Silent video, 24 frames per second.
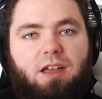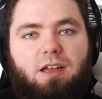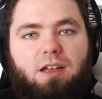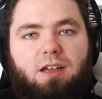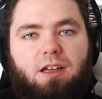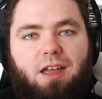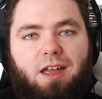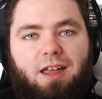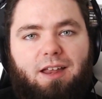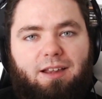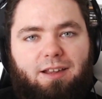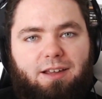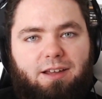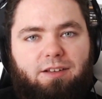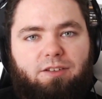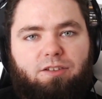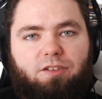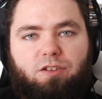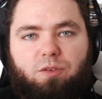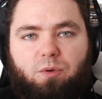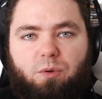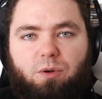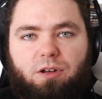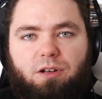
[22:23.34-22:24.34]
elite
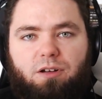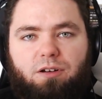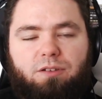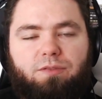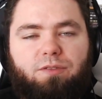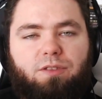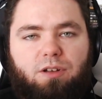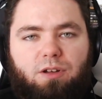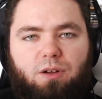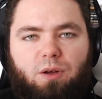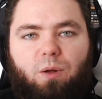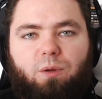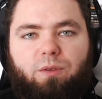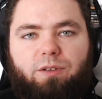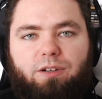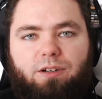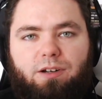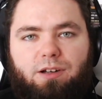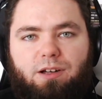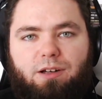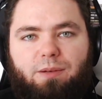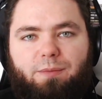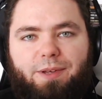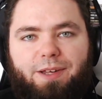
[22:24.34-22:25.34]
squad of the Golden
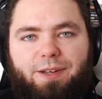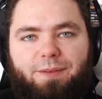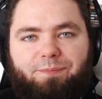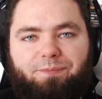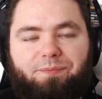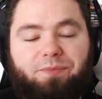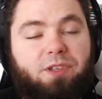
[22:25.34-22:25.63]
Army.